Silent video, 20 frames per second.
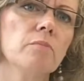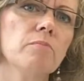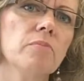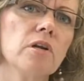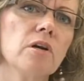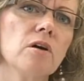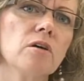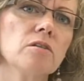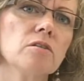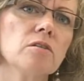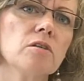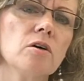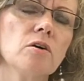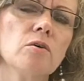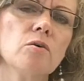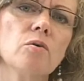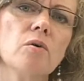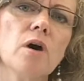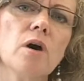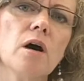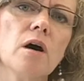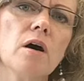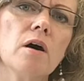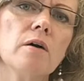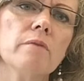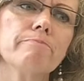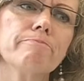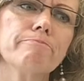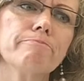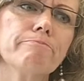but also
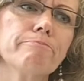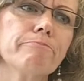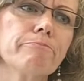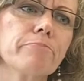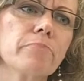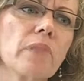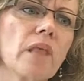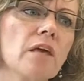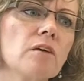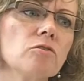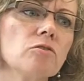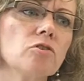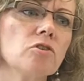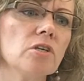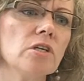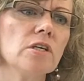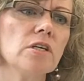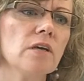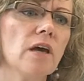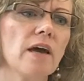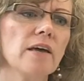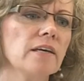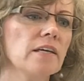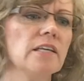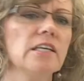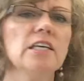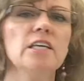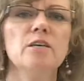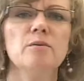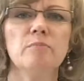I
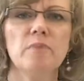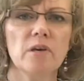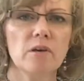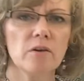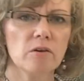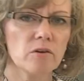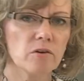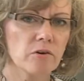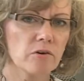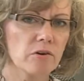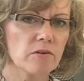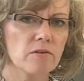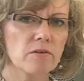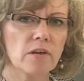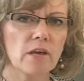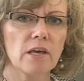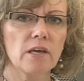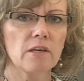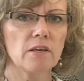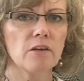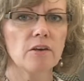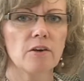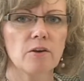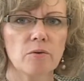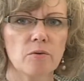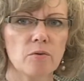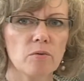can email her and say,